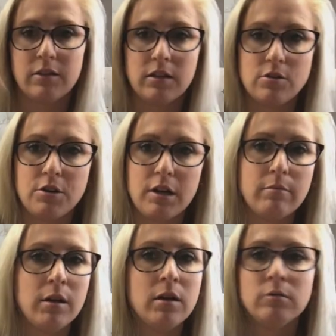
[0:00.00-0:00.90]
Thicket
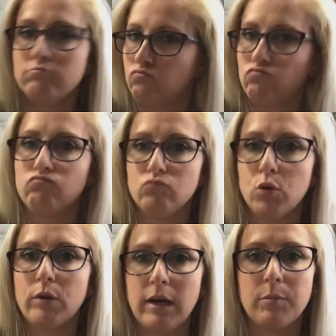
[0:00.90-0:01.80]
Cream,
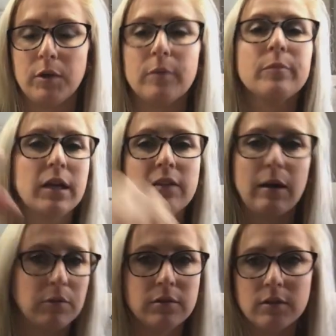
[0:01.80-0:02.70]
we're right up there. Like,
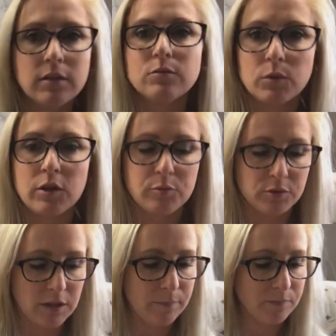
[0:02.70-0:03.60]
that one is
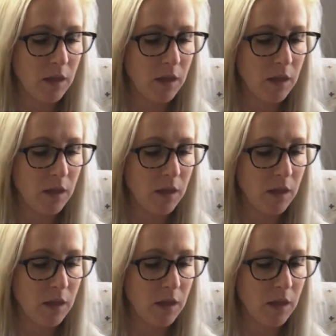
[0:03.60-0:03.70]
100%.